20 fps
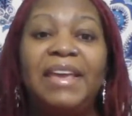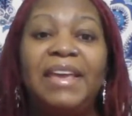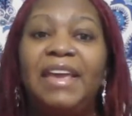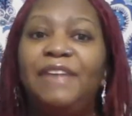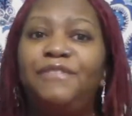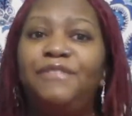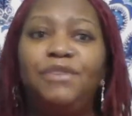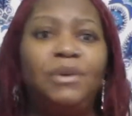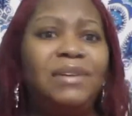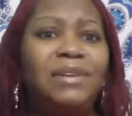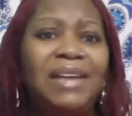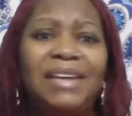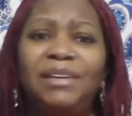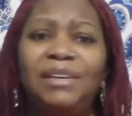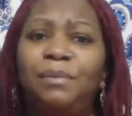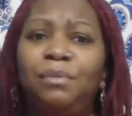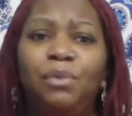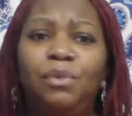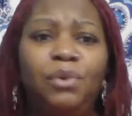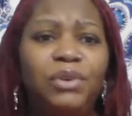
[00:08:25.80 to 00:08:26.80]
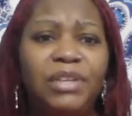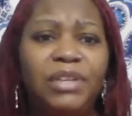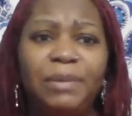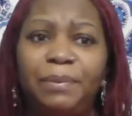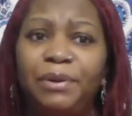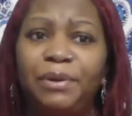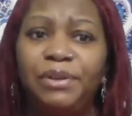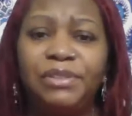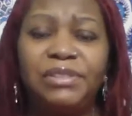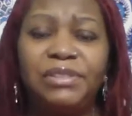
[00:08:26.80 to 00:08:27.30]
If you're not a morning
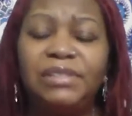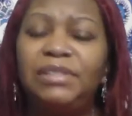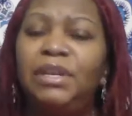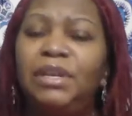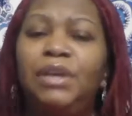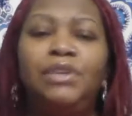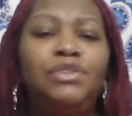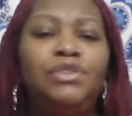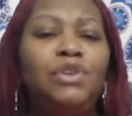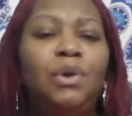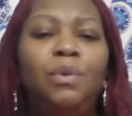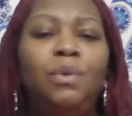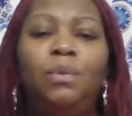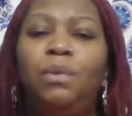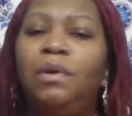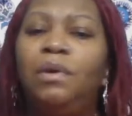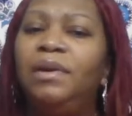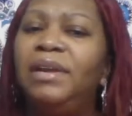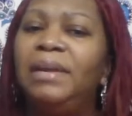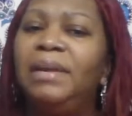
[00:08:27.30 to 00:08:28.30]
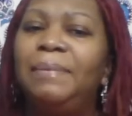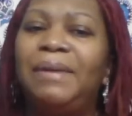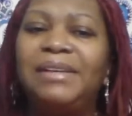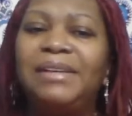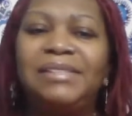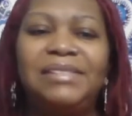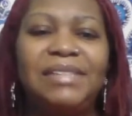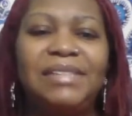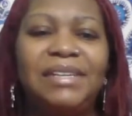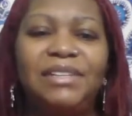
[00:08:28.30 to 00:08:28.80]
person, don't worry
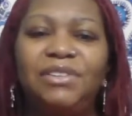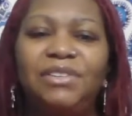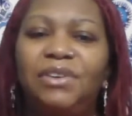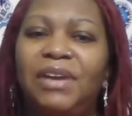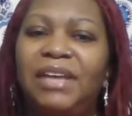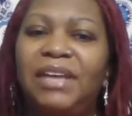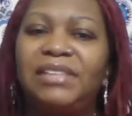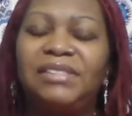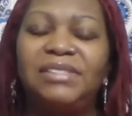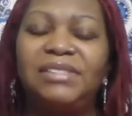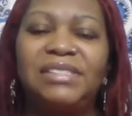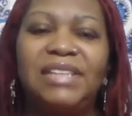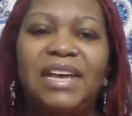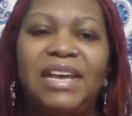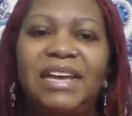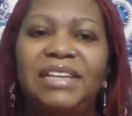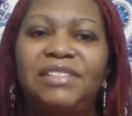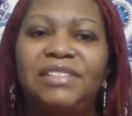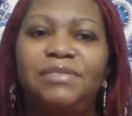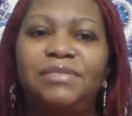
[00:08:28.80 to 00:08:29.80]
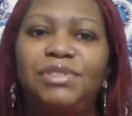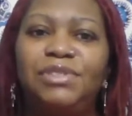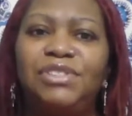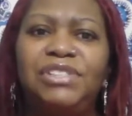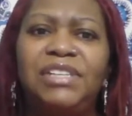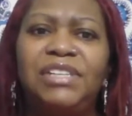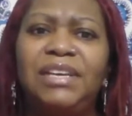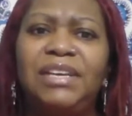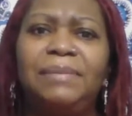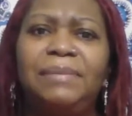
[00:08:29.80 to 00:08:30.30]
about setting your exercise
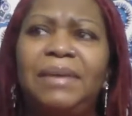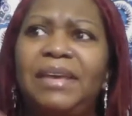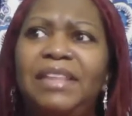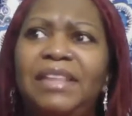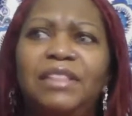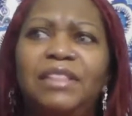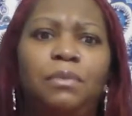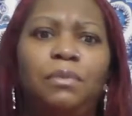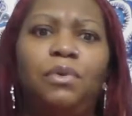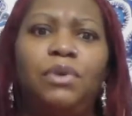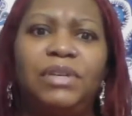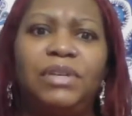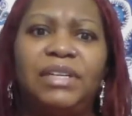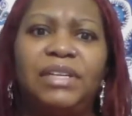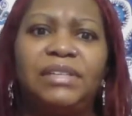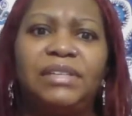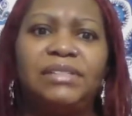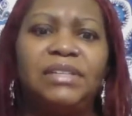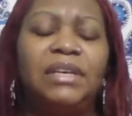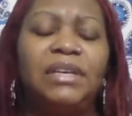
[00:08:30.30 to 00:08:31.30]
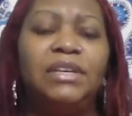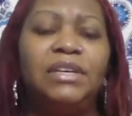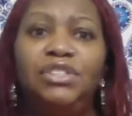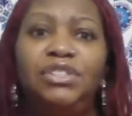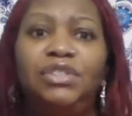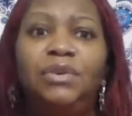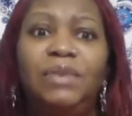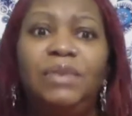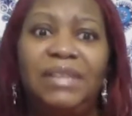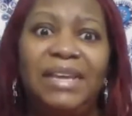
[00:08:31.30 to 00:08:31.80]
regime in the mornings.
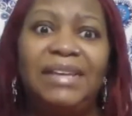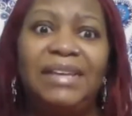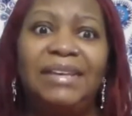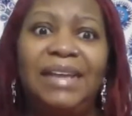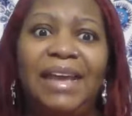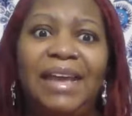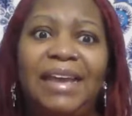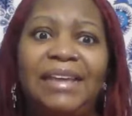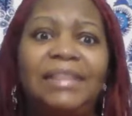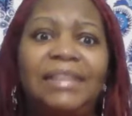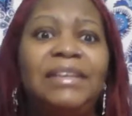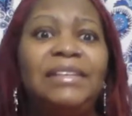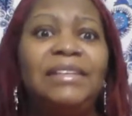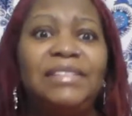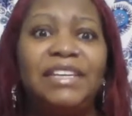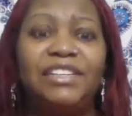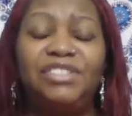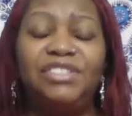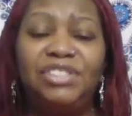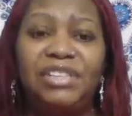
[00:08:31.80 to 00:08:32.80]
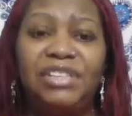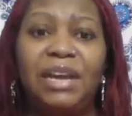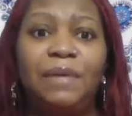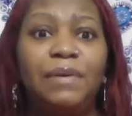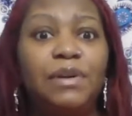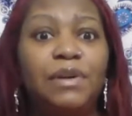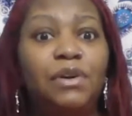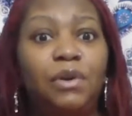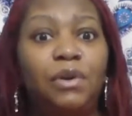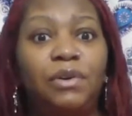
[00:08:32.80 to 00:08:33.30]
Do it at night. Take your
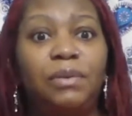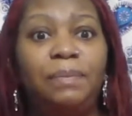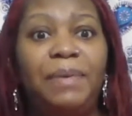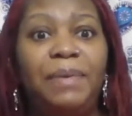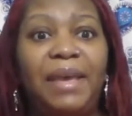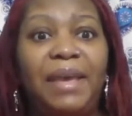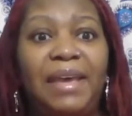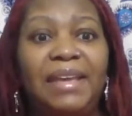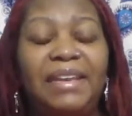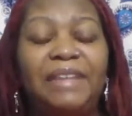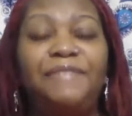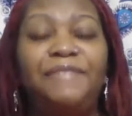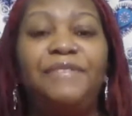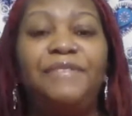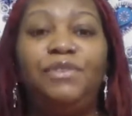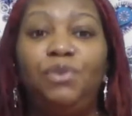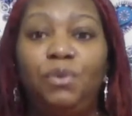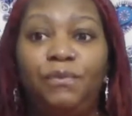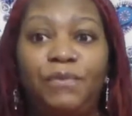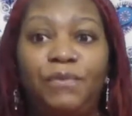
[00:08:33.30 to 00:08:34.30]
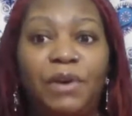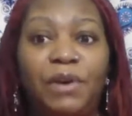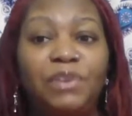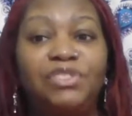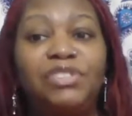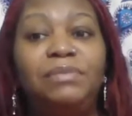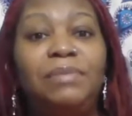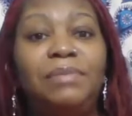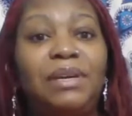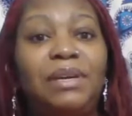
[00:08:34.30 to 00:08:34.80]
shower and go to bed. If you
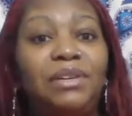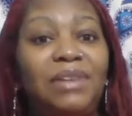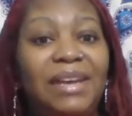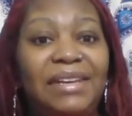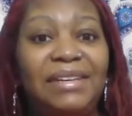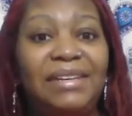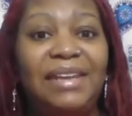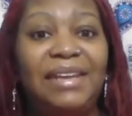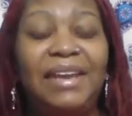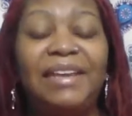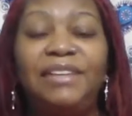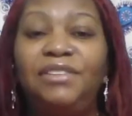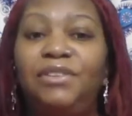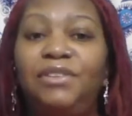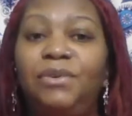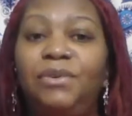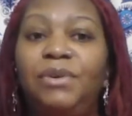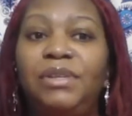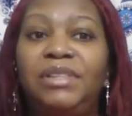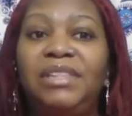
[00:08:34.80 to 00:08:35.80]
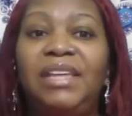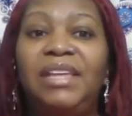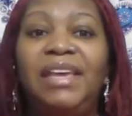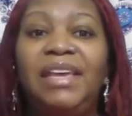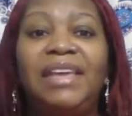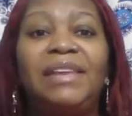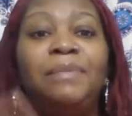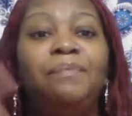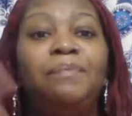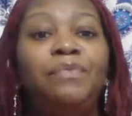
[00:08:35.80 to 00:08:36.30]
function better at night, do it
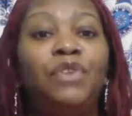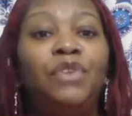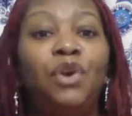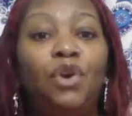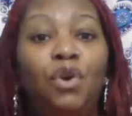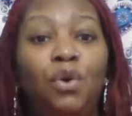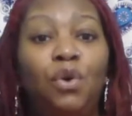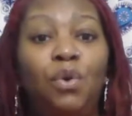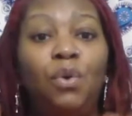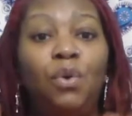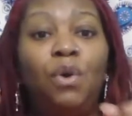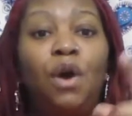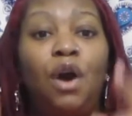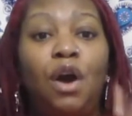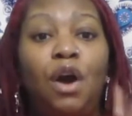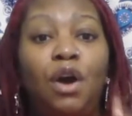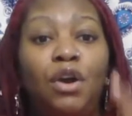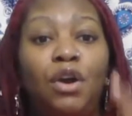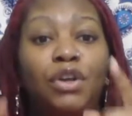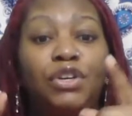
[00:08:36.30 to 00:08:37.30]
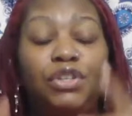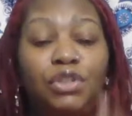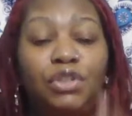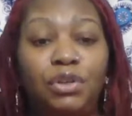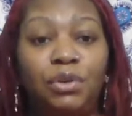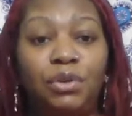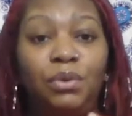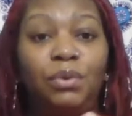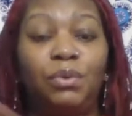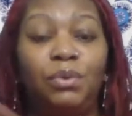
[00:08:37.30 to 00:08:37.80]
then. Who are
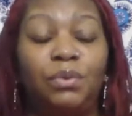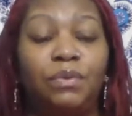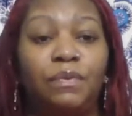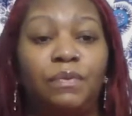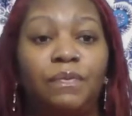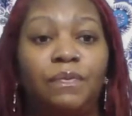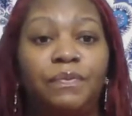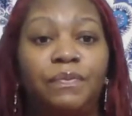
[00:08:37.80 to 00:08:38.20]
you?